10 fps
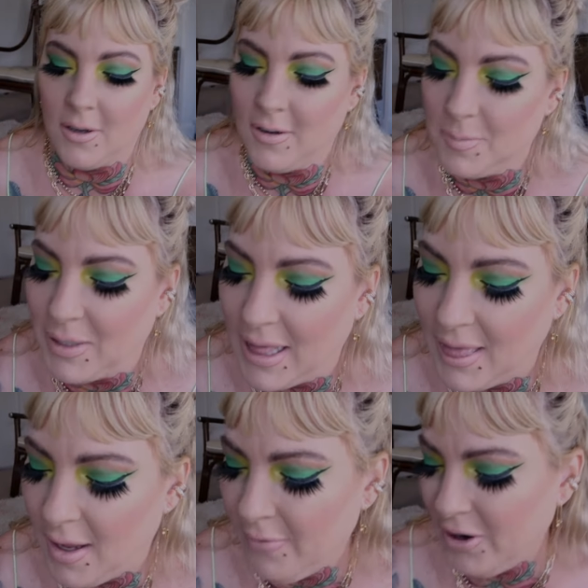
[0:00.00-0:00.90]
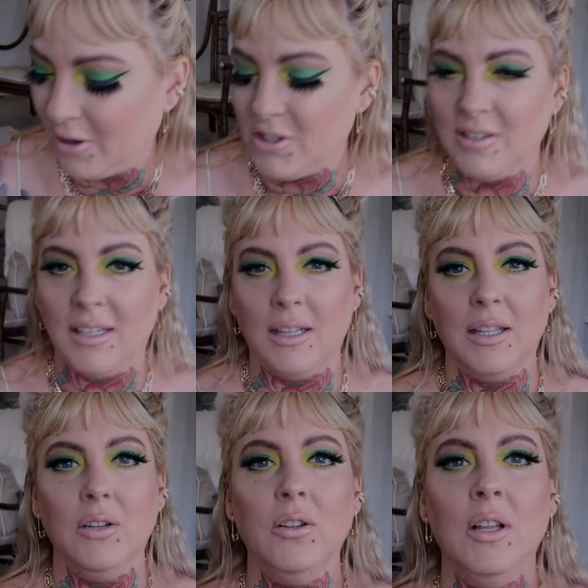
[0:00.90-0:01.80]
dogs, but I love her. She's like a
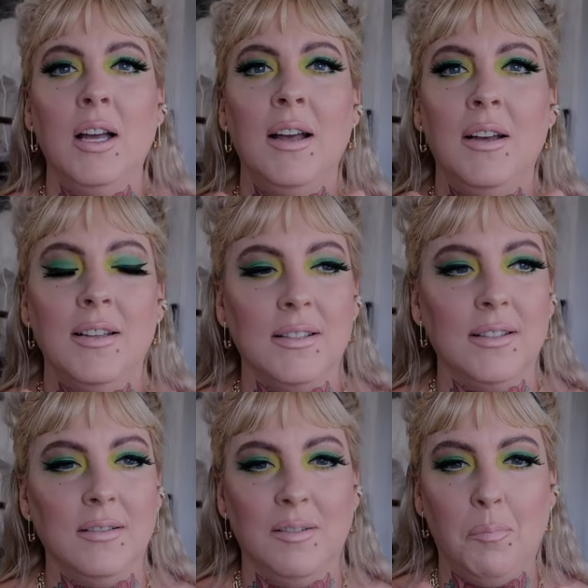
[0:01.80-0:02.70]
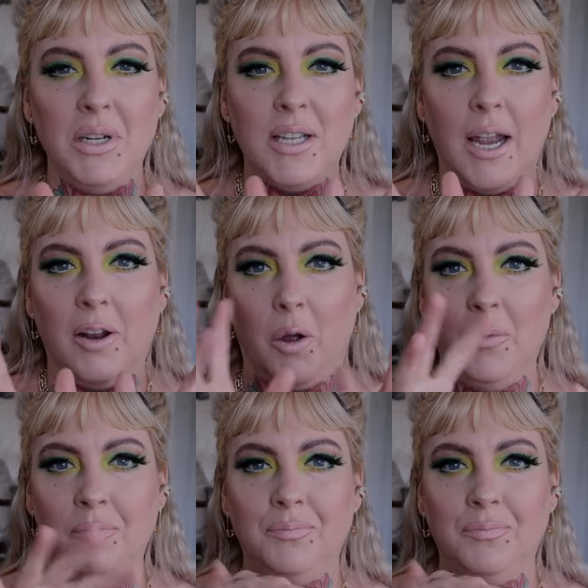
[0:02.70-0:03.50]
little potato.